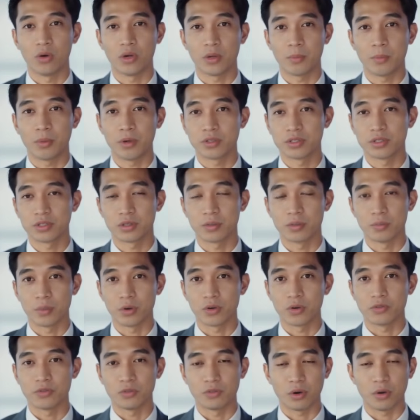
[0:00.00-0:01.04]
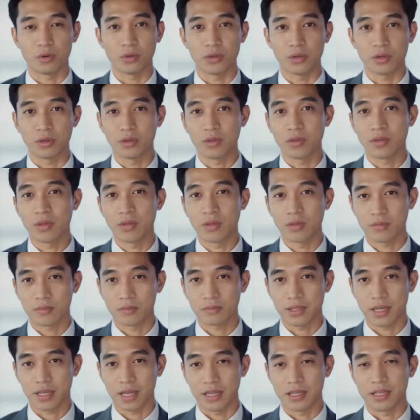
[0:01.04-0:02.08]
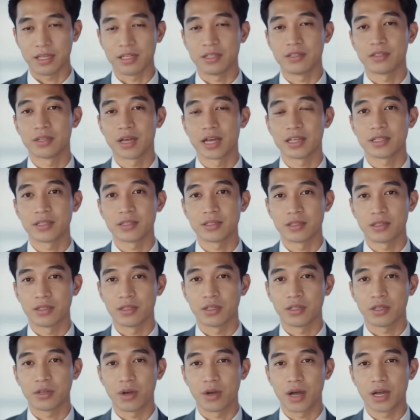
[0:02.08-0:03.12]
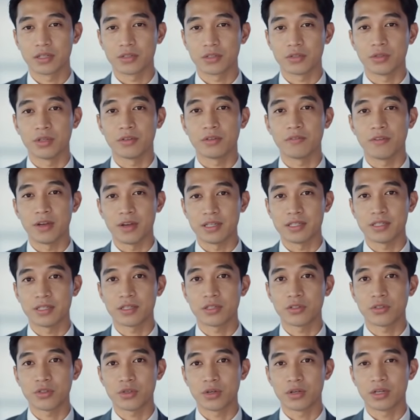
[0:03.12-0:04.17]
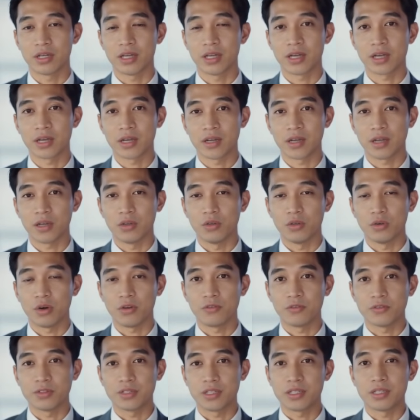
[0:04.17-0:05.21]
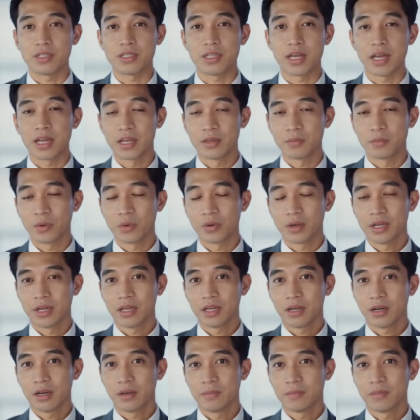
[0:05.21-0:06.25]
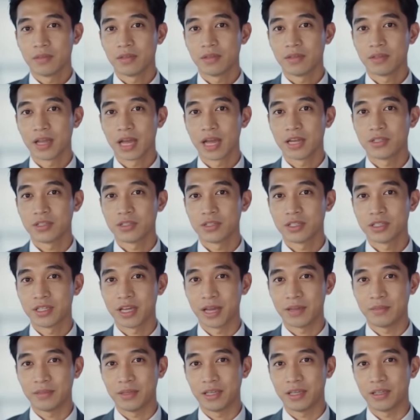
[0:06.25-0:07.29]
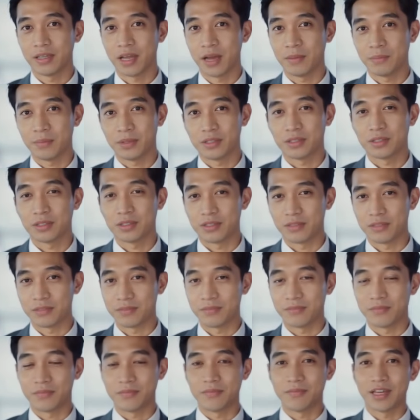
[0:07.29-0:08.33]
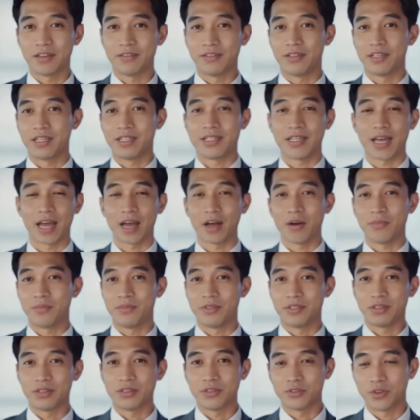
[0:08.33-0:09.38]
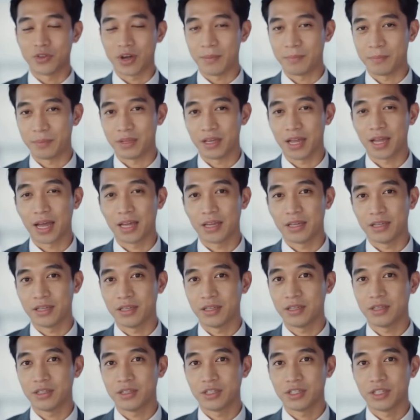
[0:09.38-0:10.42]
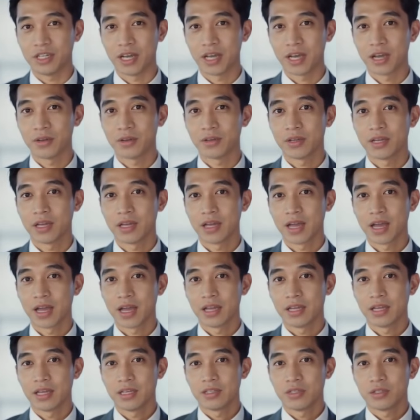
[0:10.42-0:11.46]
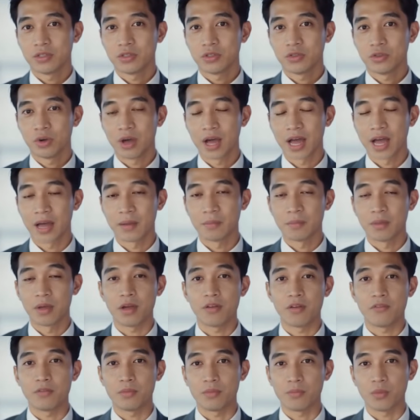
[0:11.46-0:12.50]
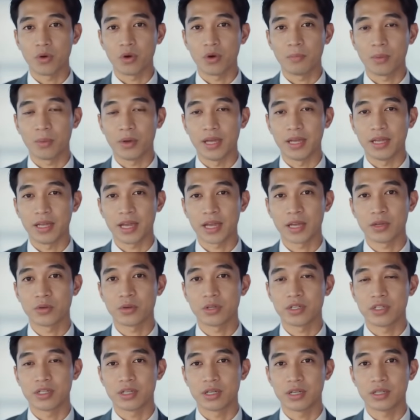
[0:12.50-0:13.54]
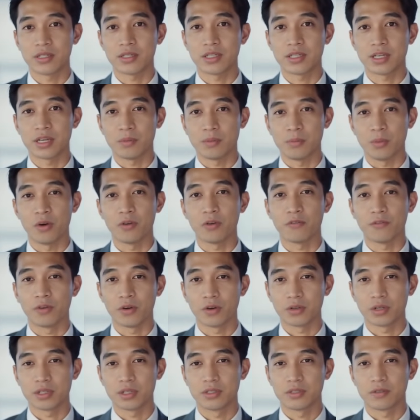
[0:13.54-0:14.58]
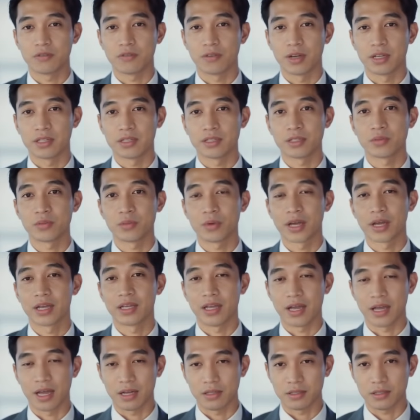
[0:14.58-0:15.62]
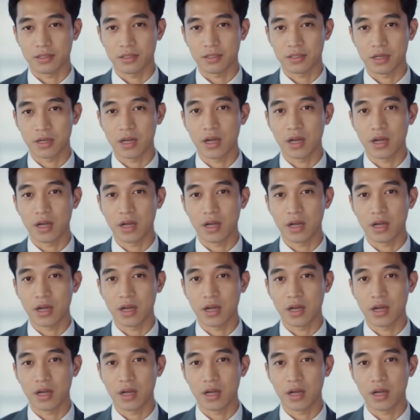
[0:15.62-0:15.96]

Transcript: your personal portfolio. Take these lessons into your SG investing journey. Go for sustainable income, not just tempting numbers. If this helped, drop a like, share it, and hit subscribe for more plain English, Singapore-focused investing breakdowns.